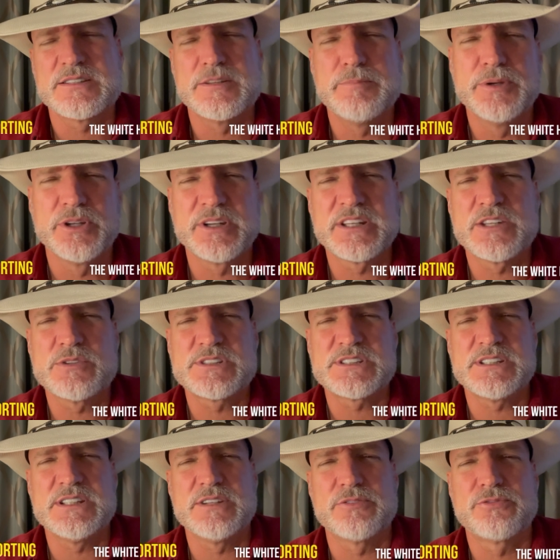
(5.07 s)
The building that was
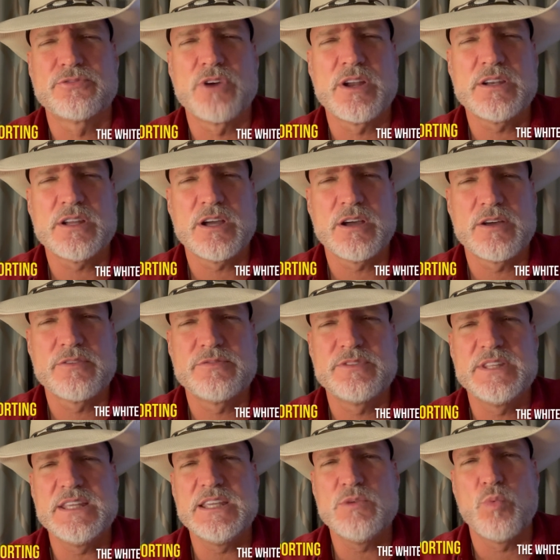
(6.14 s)
in the front of
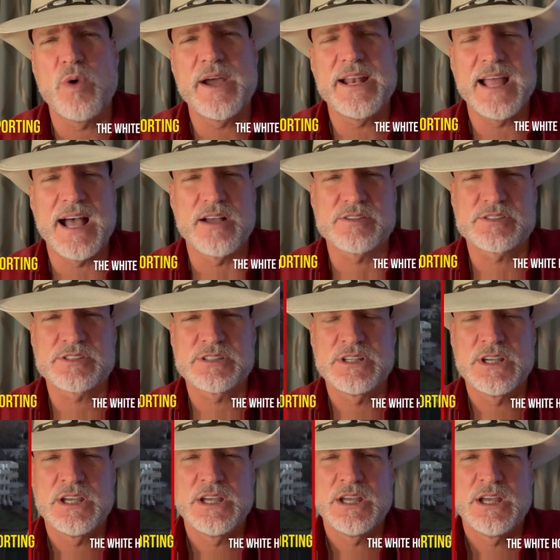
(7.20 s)
the White House,
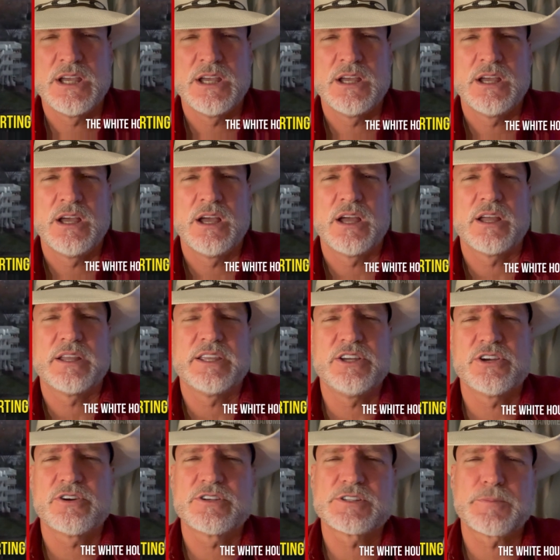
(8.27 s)

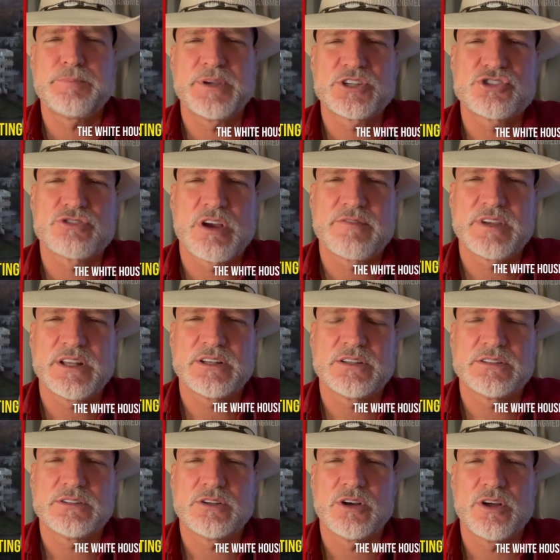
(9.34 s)
here is a picture of it
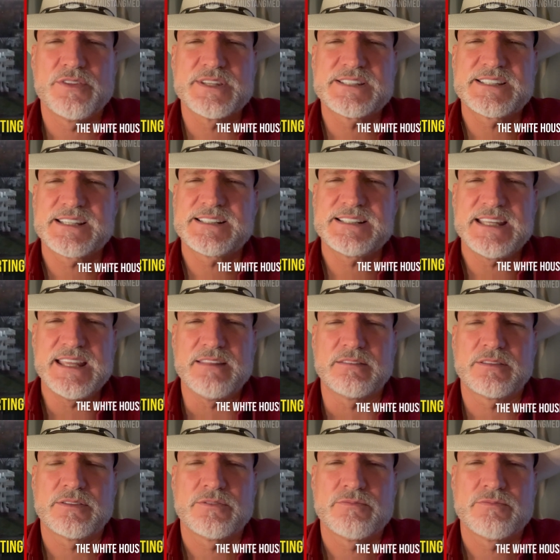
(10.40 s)
on the 16th.